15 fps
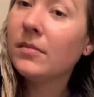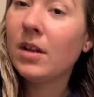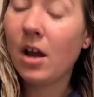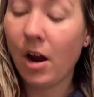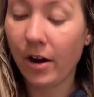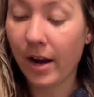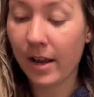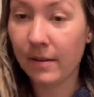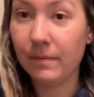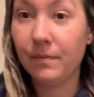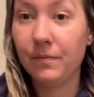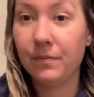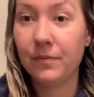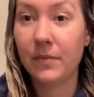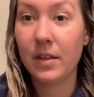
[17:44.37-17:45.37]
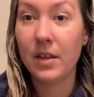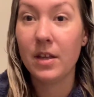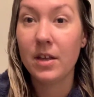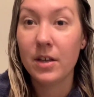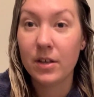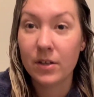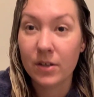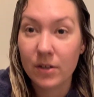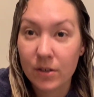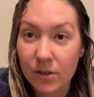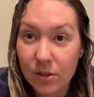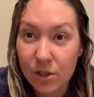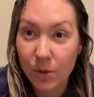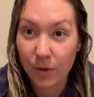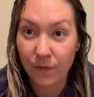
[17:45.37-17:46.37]
All right,
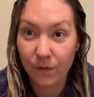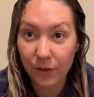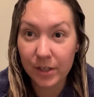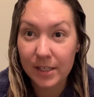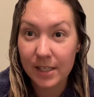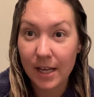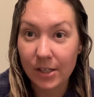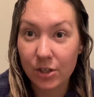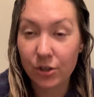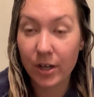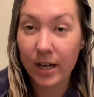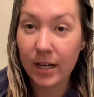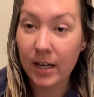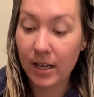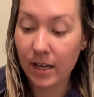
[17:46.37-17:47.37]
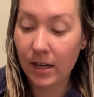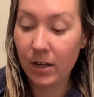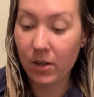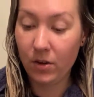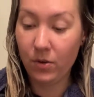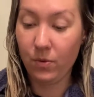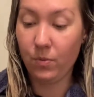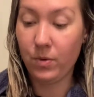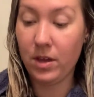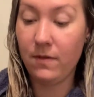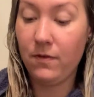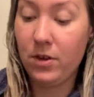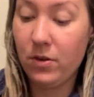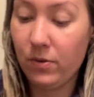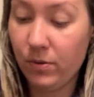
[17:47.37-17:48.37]
so we're fully saturated. We've
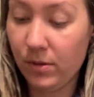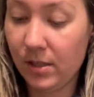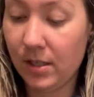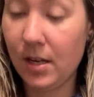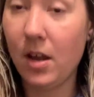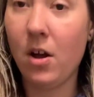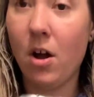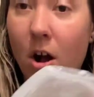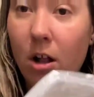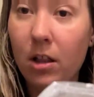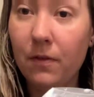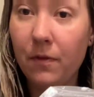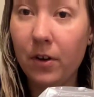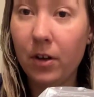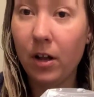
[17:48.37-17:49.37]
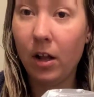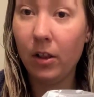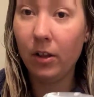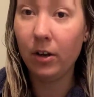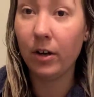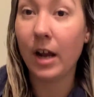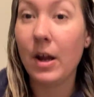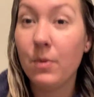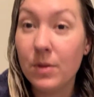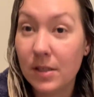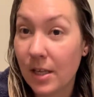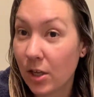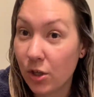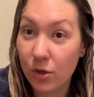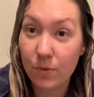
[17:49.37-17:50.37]
used all of our color. I would
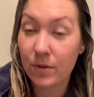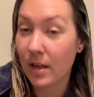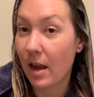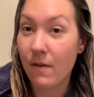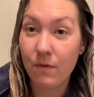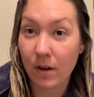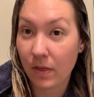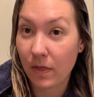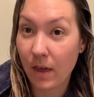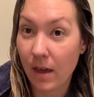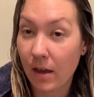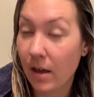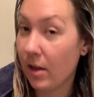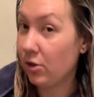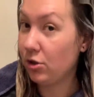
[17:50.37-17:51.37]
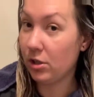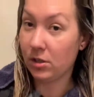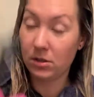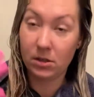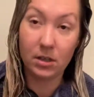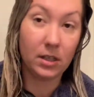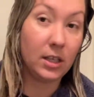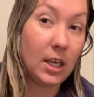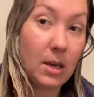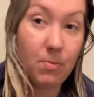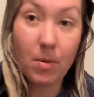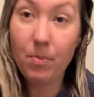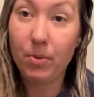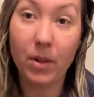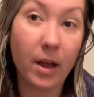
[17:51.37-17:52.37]
say use everything and just keep
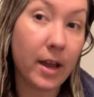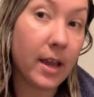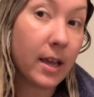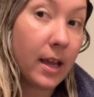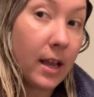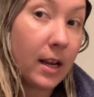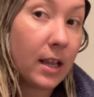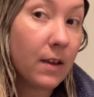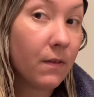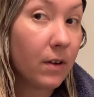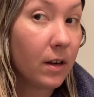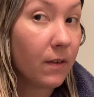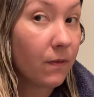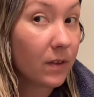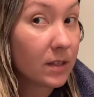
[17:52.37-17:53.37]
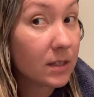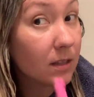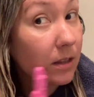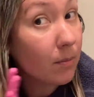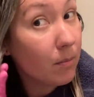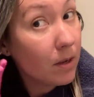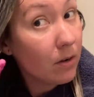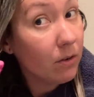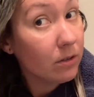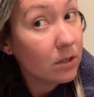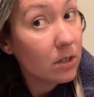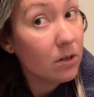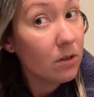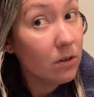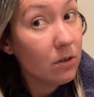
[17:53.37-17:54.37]
applying it, even if it's in the middle
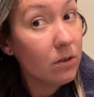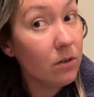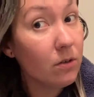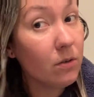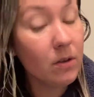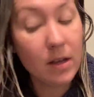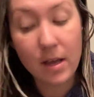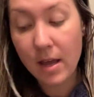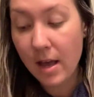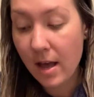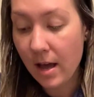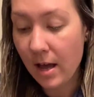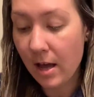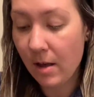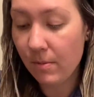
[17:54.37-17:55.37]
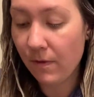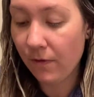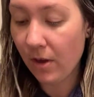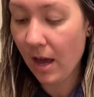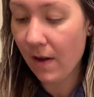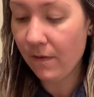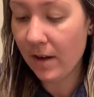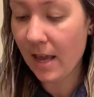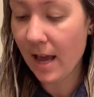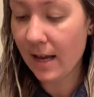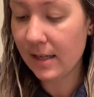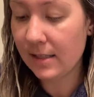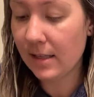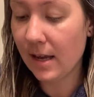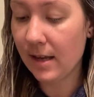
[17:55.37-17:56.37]
too, if you have any
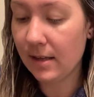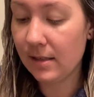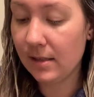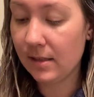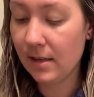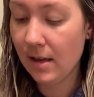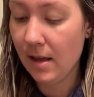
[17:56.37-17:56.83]
excess.